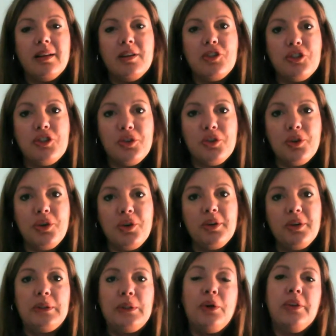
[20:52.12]
Sure.
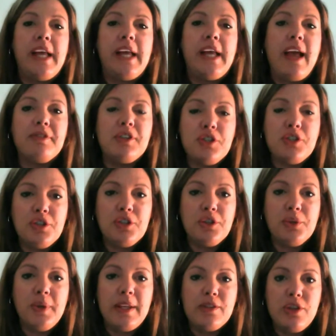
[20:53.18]
Well, all they have to
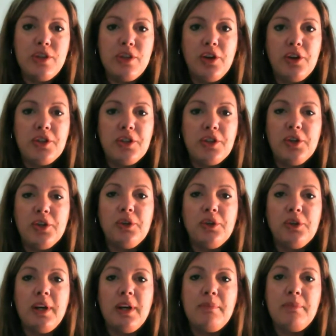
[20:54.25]
do is go
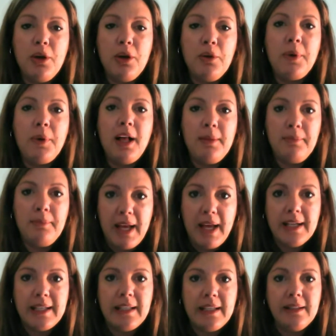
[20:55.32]
to
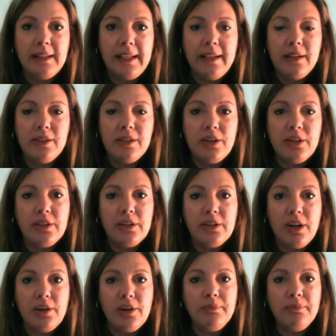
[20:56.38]

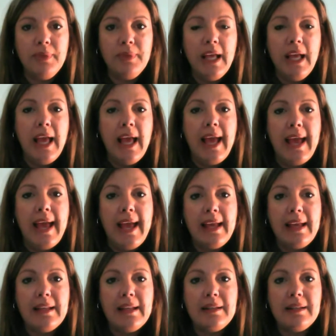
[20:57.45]
mobilemarketinglink.com
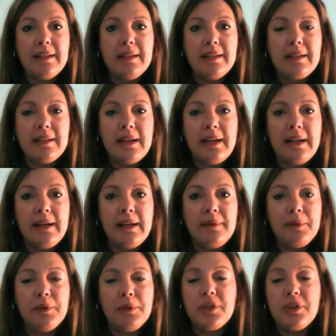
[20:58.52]
and
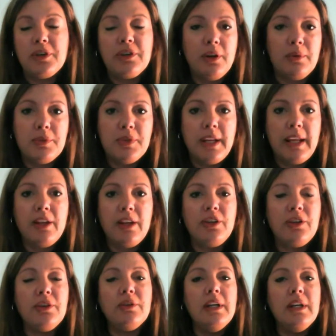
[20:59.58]
or
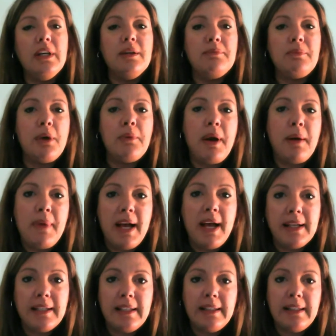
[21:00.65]
.com.au,
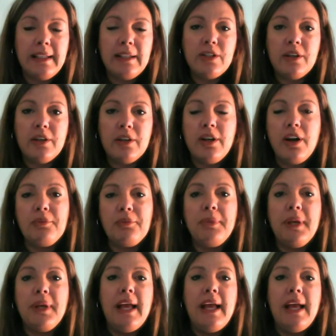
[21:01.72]
mobilemarketinglink.com,